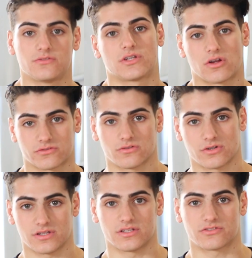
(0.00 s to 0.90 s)
you can also
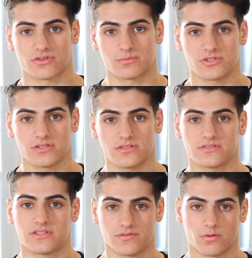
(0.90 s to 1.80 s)
look in the description.
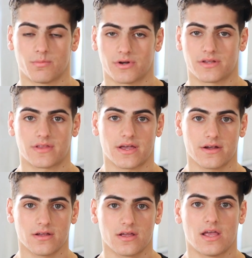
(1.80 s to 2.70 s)
Stephen will put it there.